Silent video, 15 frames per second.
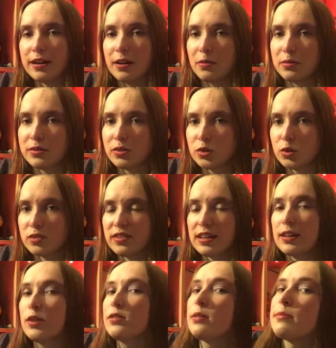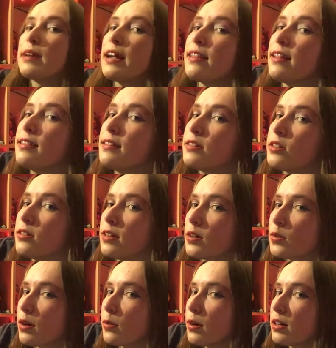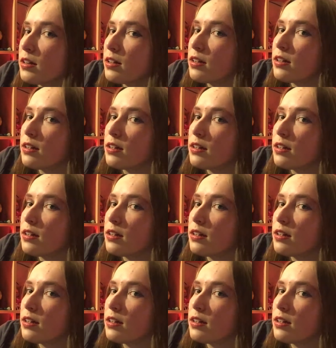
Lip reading: I wasn't sure if I could use it, but I think this turned out quite well.